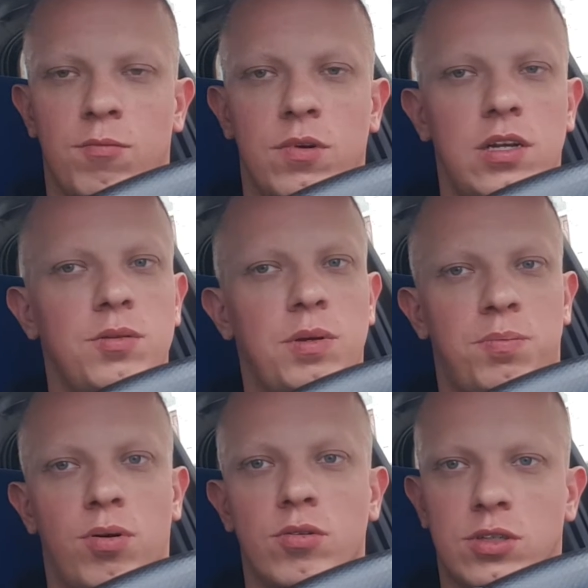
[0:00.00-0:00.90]
will it be
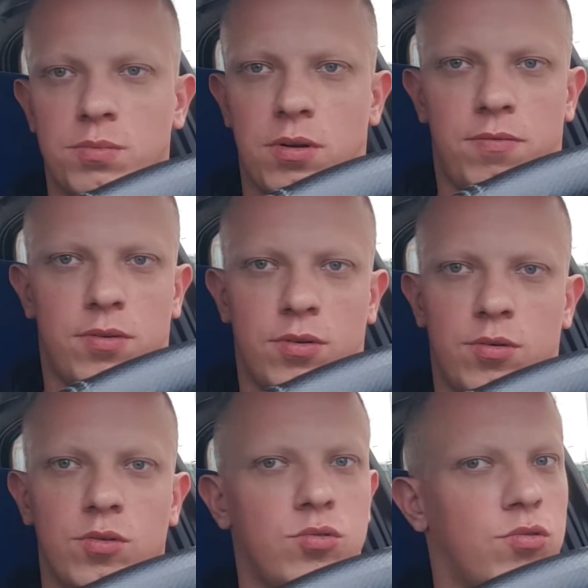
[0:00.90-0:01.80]
possible for
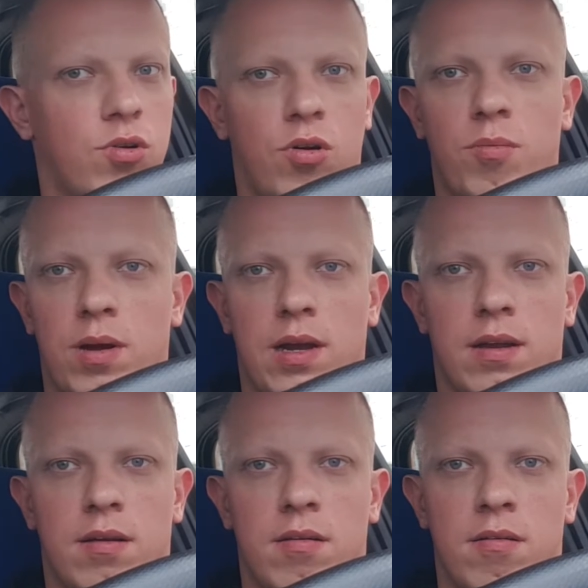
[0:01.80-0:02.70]
you to go
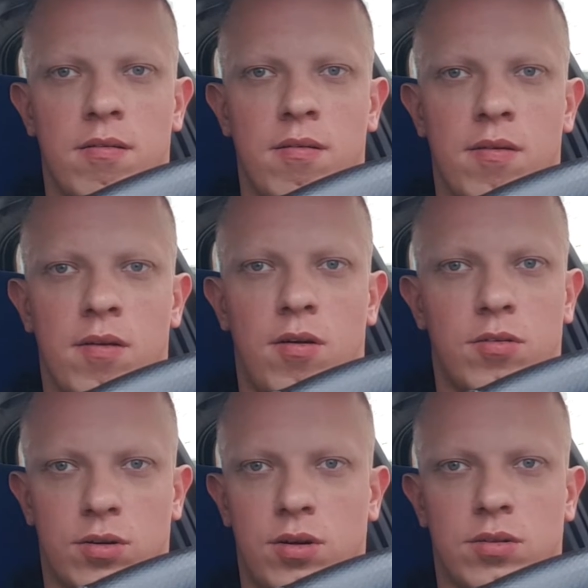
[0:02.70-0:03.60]
back
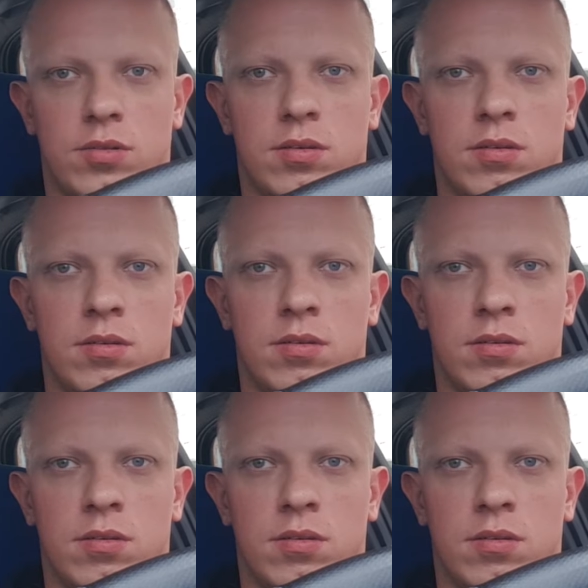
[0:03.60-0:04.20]
or not?